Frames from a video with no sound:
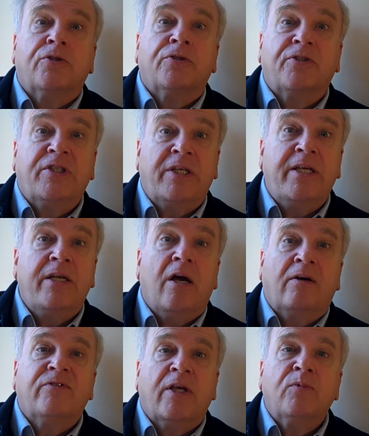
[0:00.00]
scene
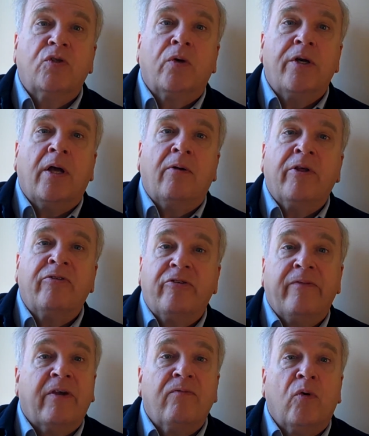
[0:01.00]
of some sort, the
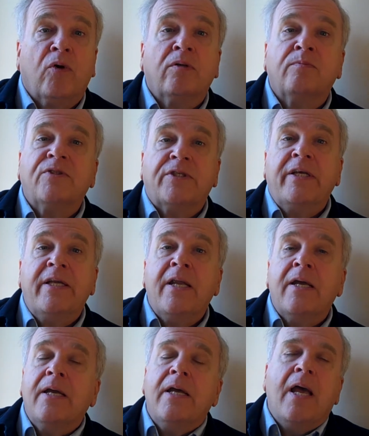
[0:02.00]
civic forum scene,